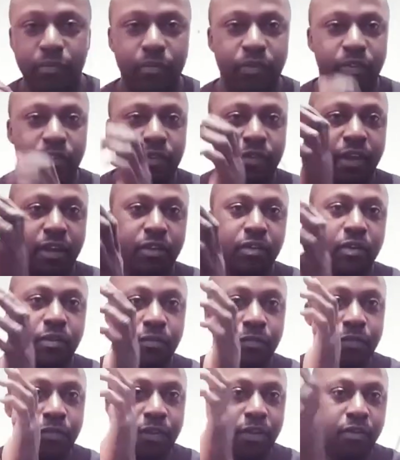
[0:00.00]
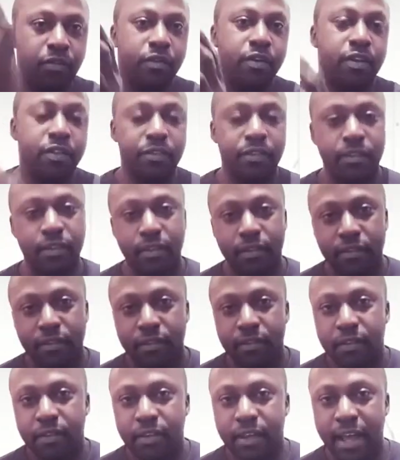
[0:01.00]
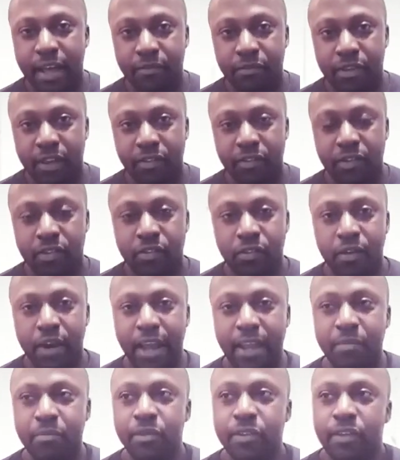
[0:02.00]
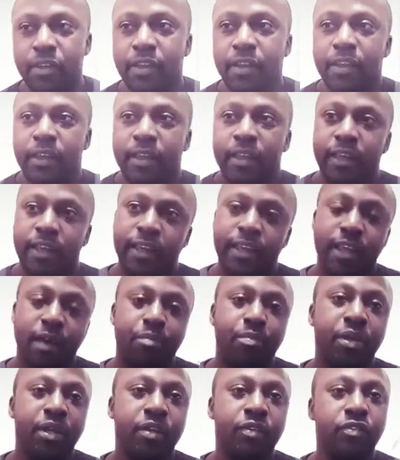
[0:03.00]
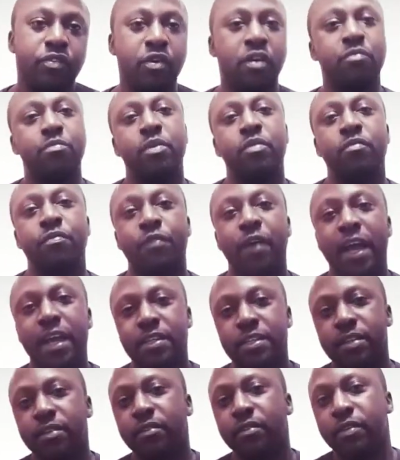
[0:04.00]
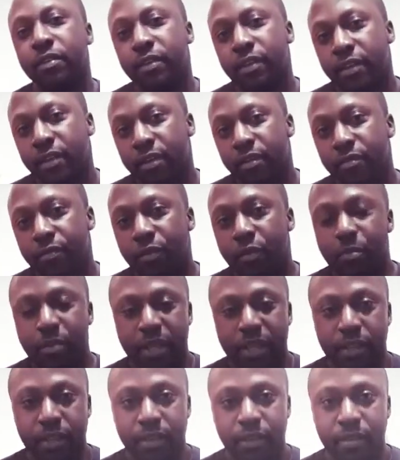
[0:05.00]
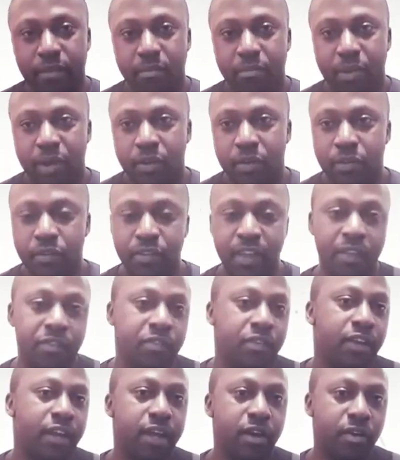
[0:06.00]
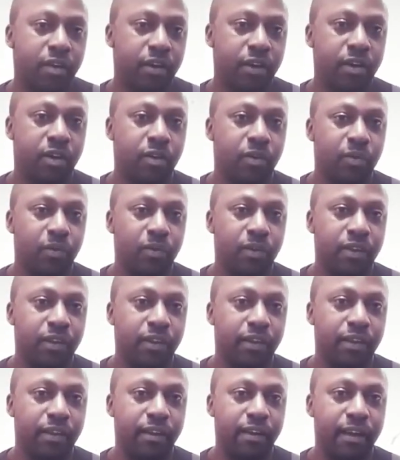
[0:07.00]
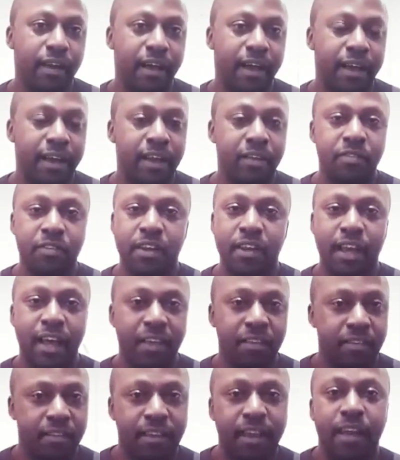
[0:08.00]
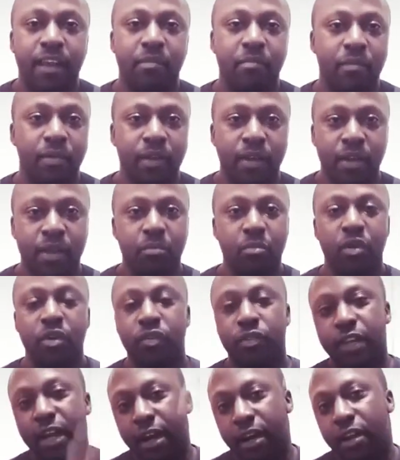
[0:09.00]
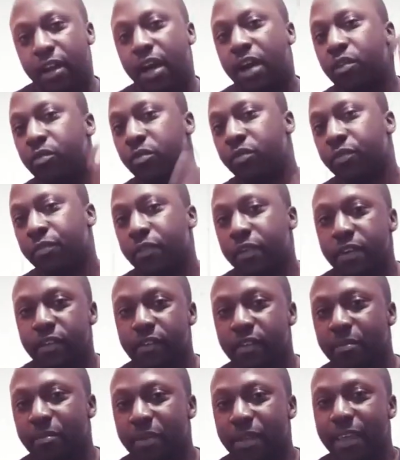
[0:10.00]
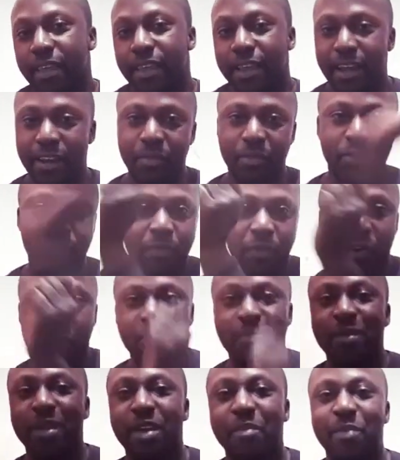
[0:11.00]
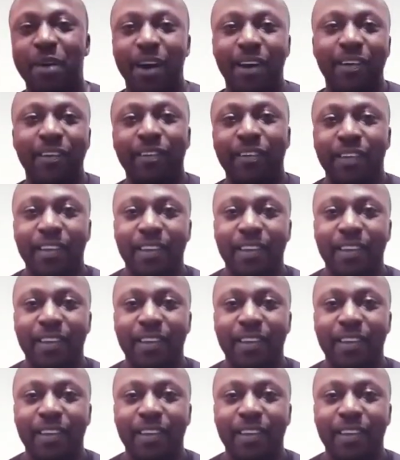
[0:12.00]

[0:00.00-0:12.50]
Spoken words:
set of synchronicities that I've just described, he appears to have been fighting for me, because I still ain't got a cold. And that's the last time, because that cloud was freezing me and it was following me about,